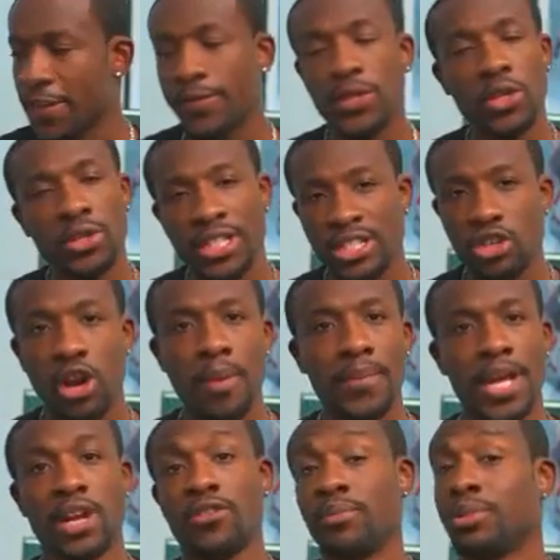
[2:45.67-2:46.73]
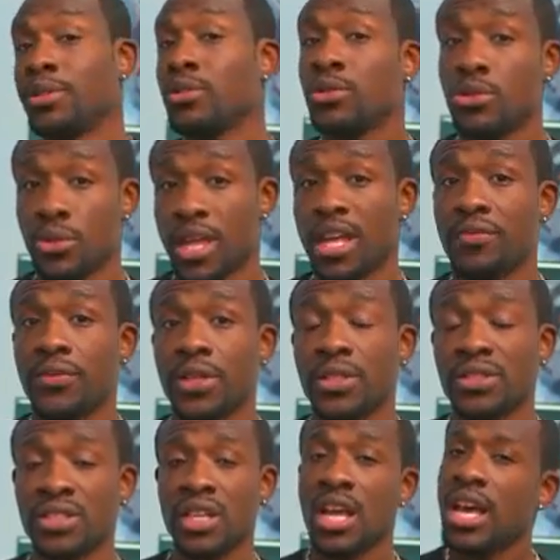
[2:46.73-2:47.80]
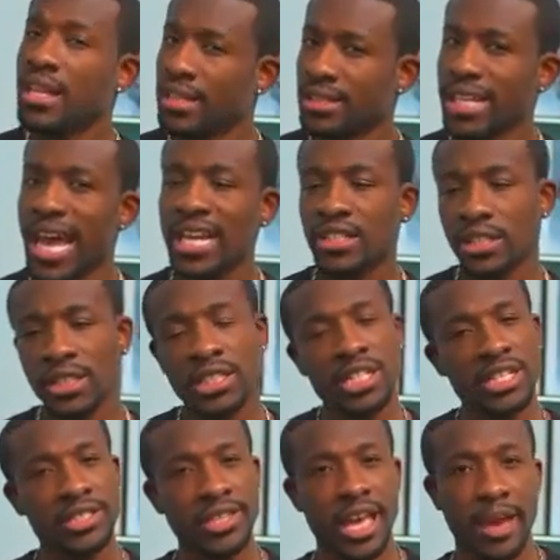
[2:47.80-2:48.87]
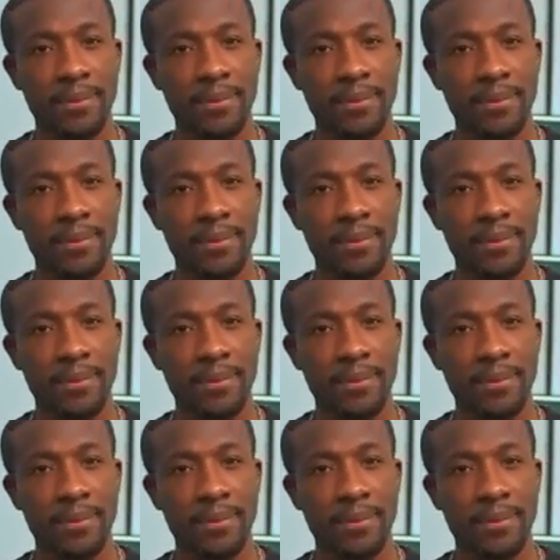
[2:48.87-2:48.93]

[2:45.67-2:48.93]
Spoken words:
even though these are a pair of Bluetooth headphones. There's actually just